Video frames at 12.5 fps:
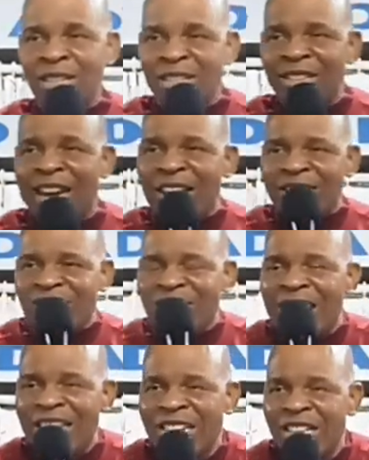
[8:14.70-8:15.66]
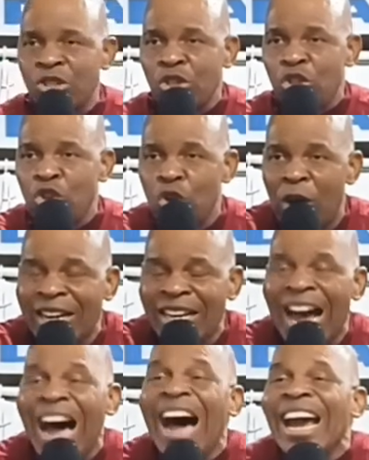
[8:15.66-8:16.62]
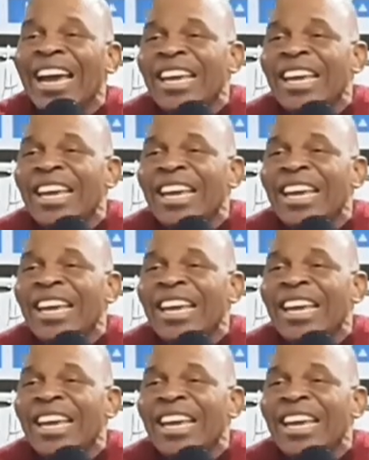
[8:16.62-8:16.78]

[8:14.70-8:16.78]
that strengthens you and I.